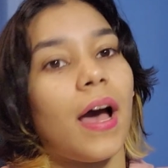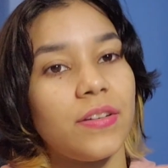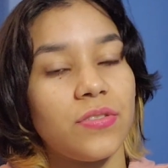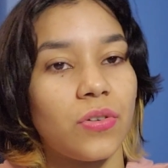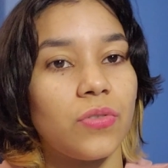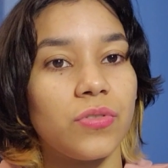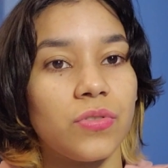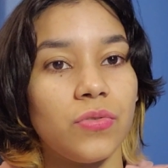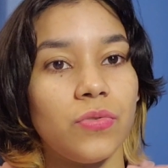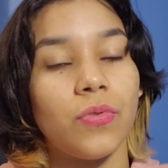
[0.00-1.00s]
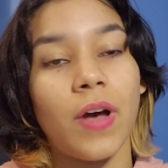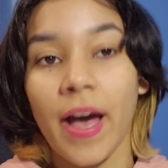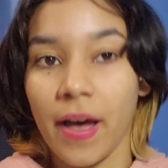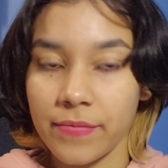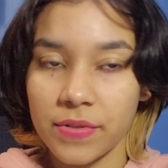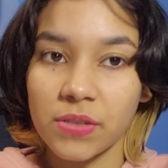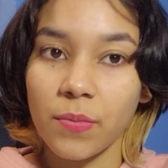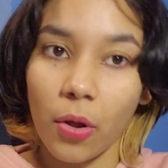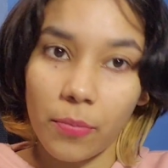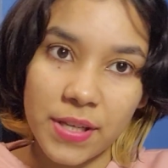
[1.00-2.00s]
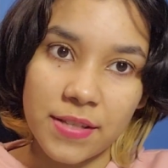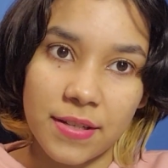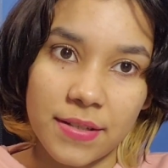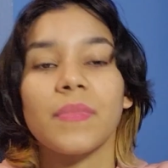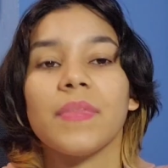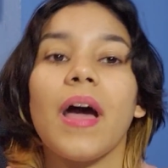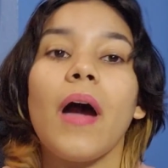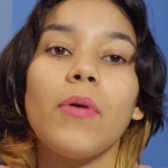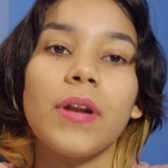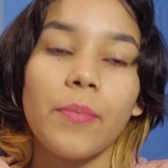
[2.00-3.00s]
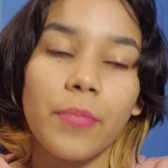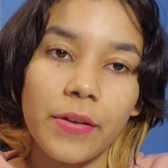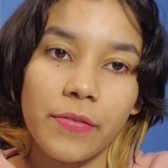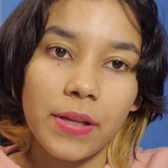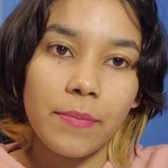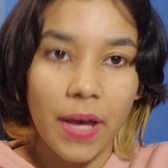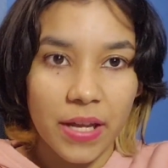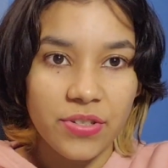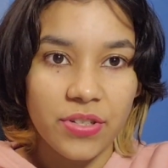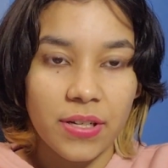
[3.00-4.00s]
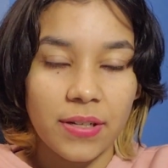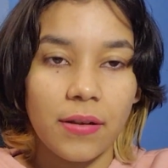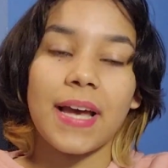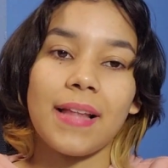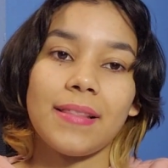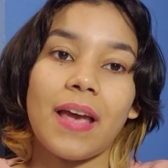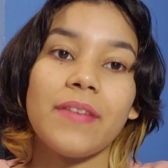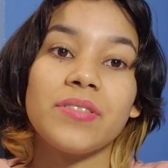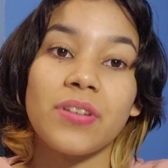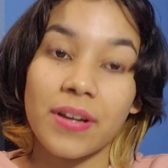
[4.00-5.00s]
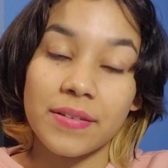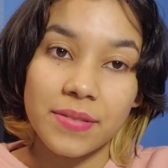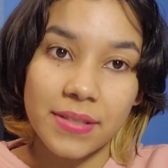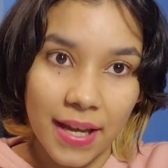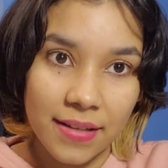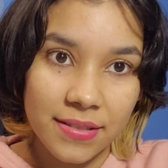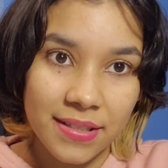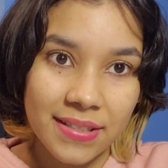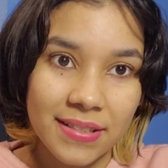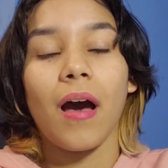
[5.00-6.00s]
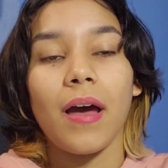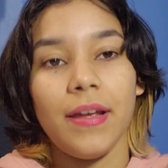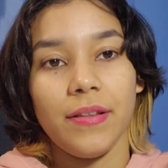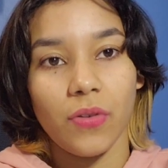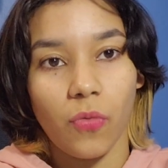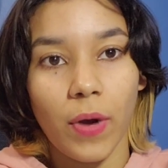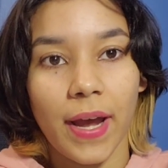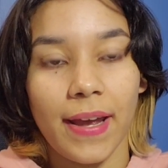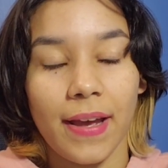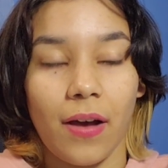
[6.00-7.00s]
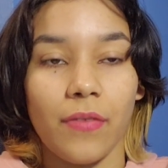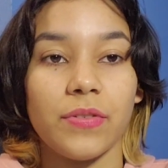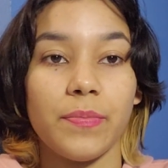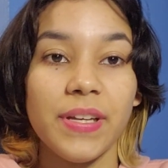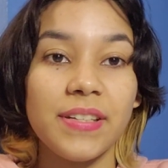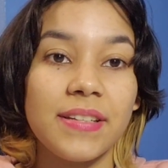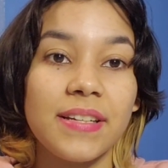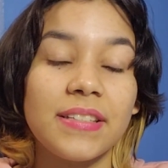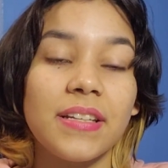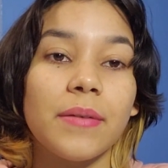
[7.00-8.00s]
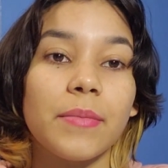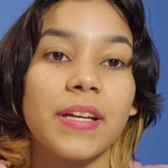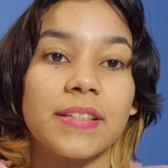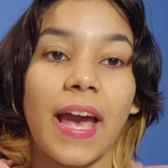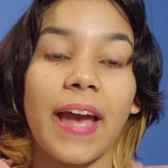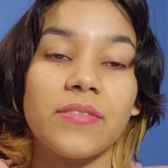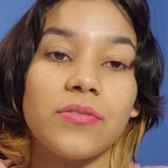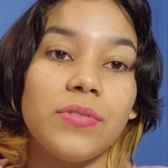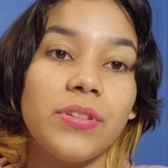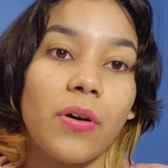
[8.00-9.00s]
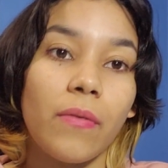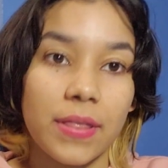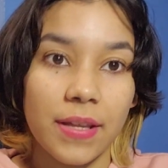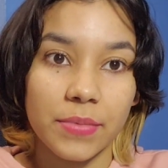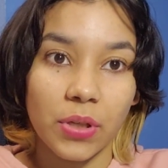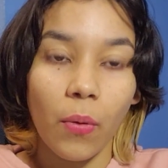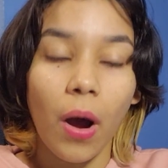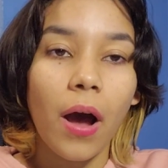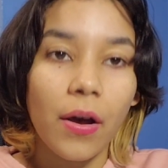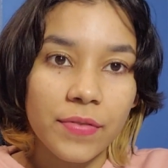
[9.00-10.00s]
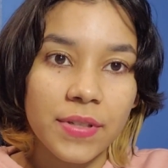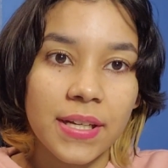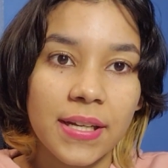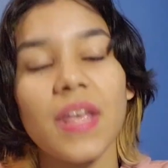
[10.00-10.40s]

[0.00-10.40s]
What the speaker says: I chose to have a small business. Now I want to briefly mention that life circumstances got in the way of the business because I had to deal with them so often.